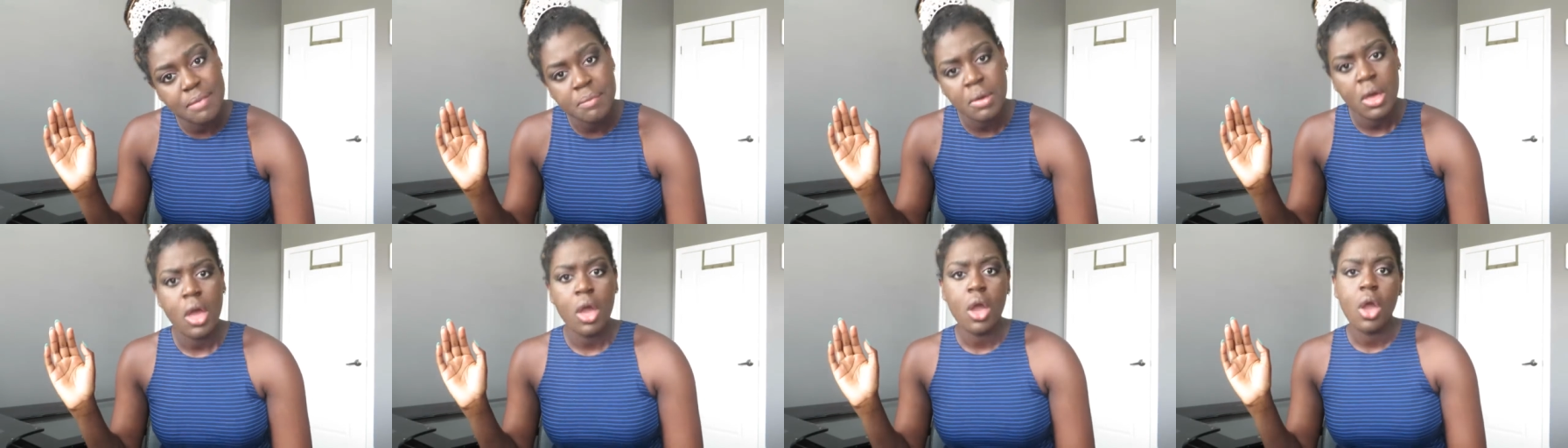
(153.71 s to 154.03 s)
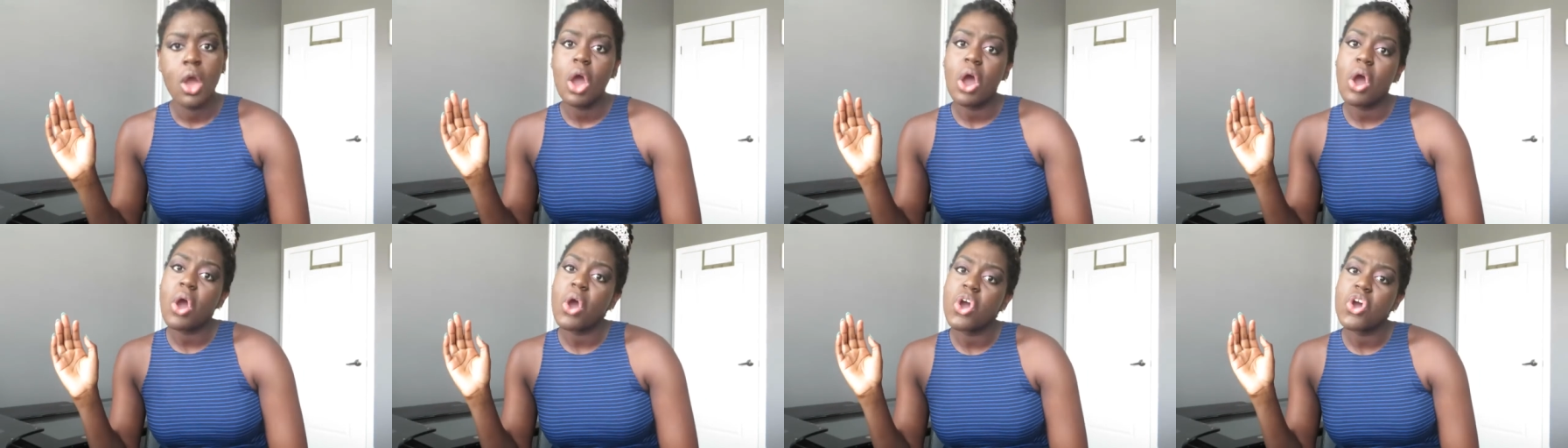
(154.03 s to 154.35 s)
them,
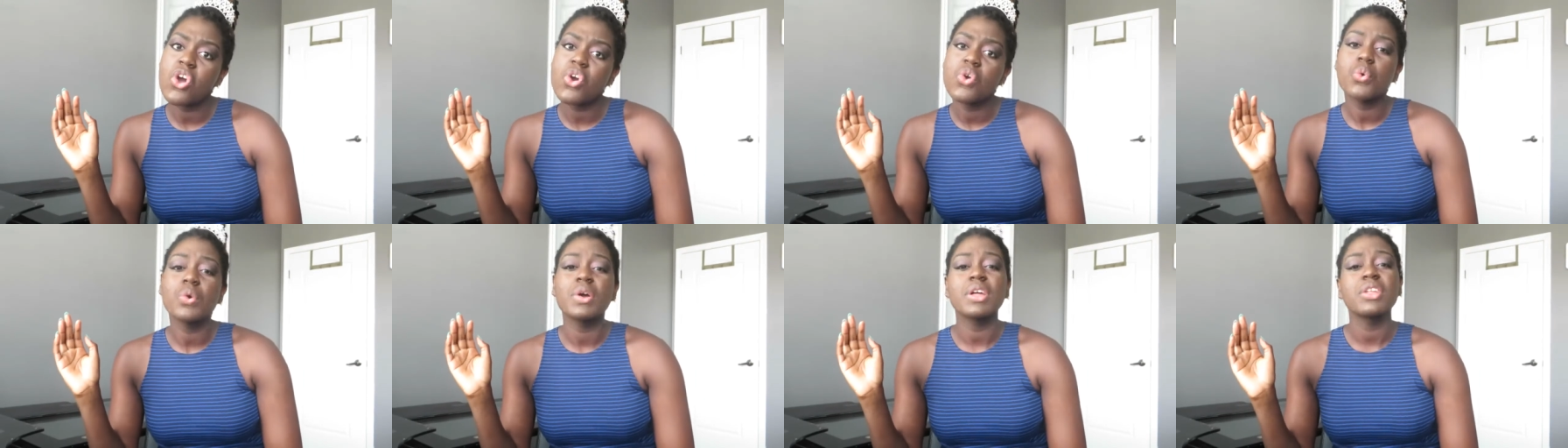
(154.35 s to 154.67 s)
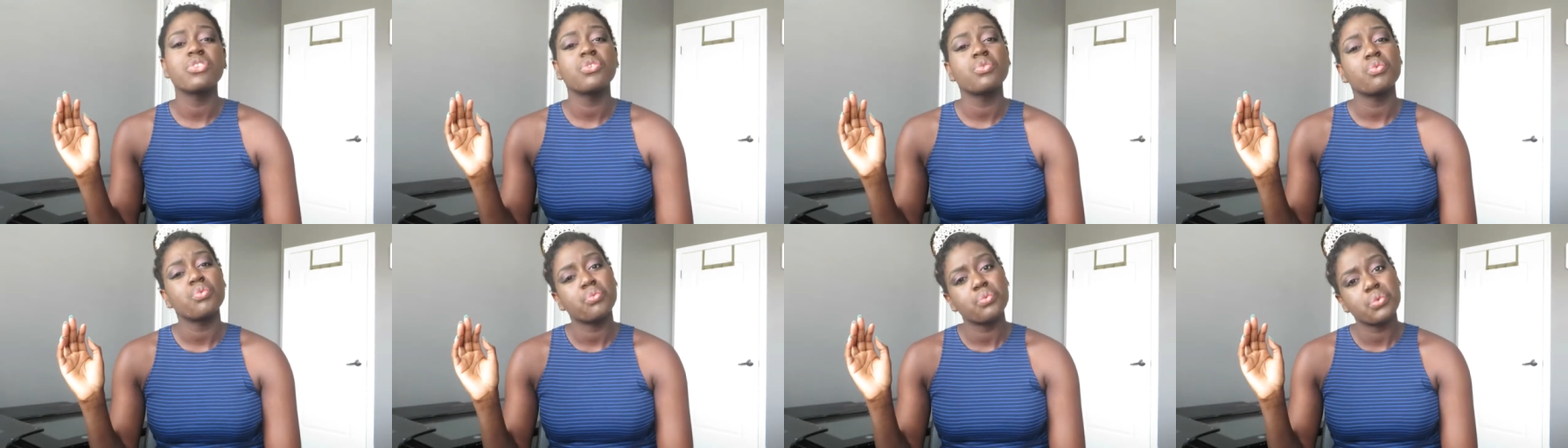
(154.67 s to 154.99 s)
oh,
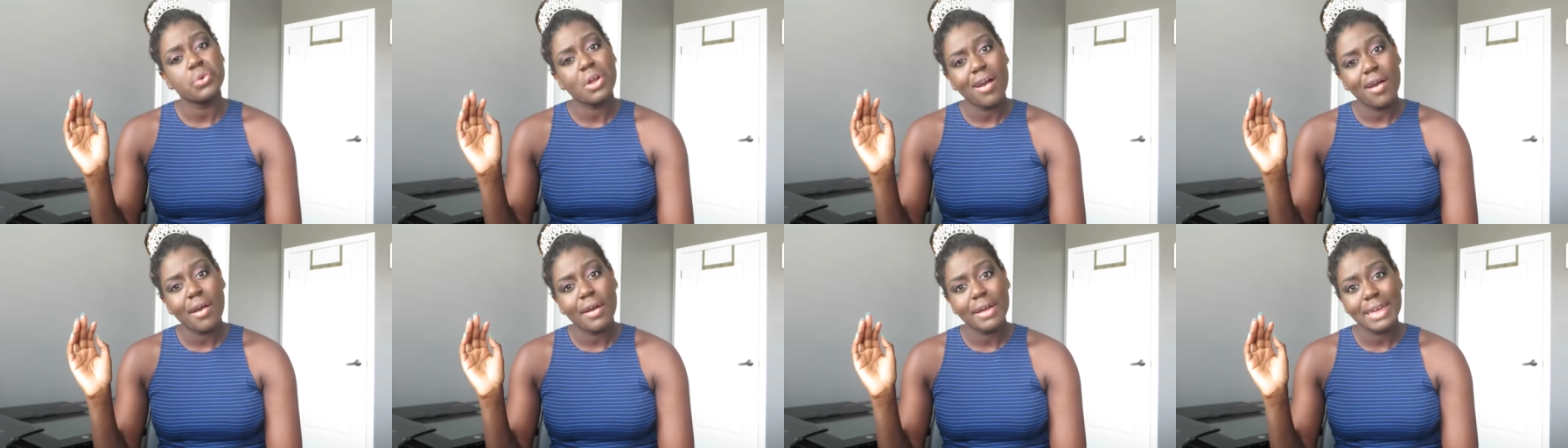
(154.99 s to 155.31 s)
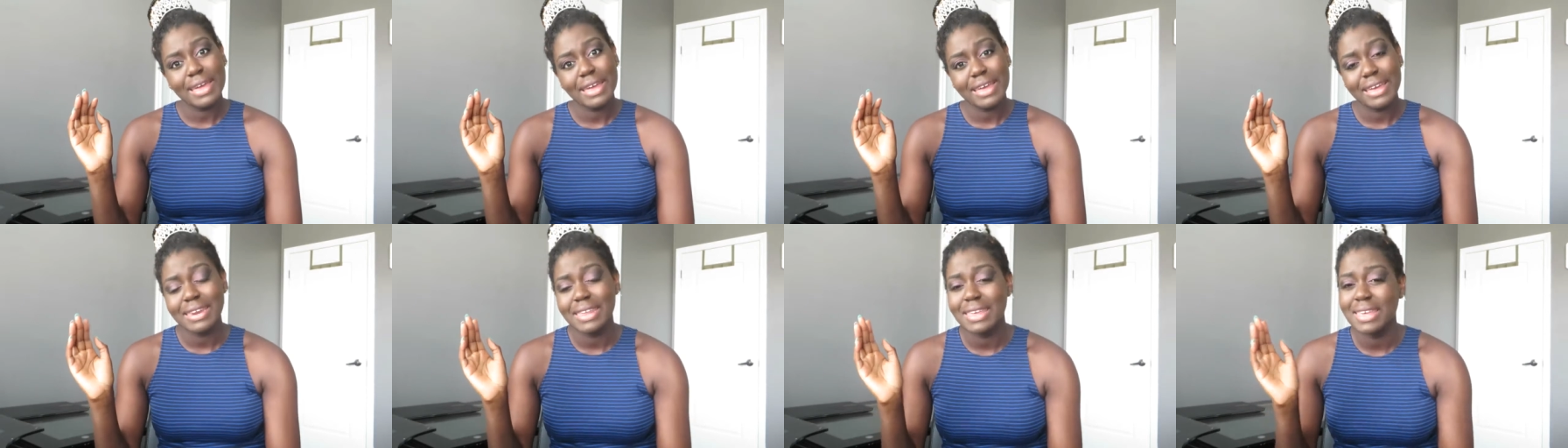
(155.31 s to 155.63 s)
what's
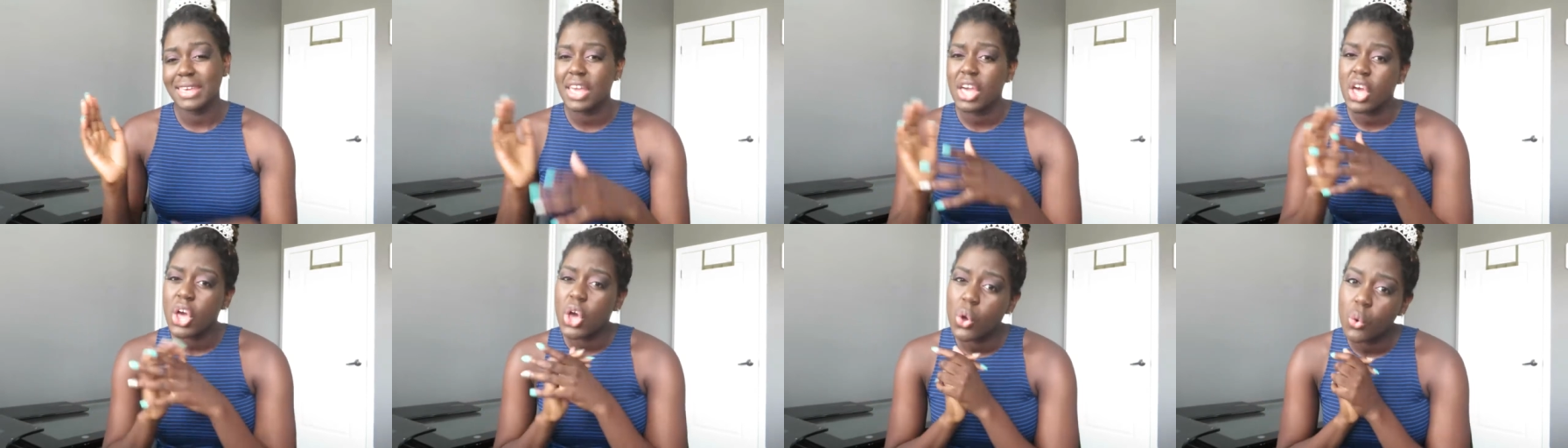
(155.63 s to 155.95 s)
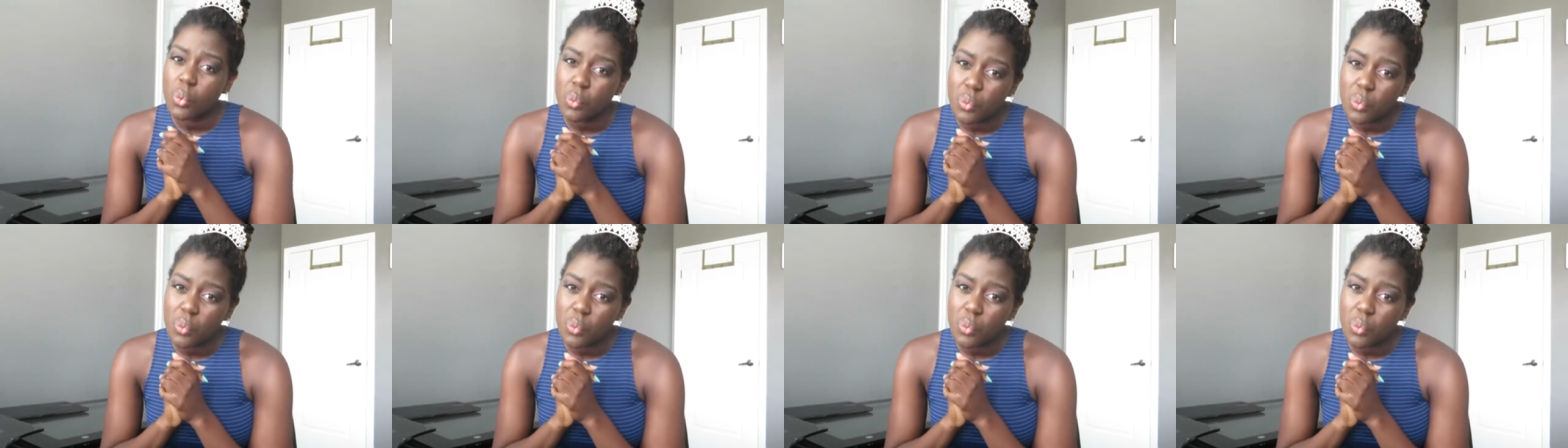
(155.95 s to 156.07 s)
wrong, honey?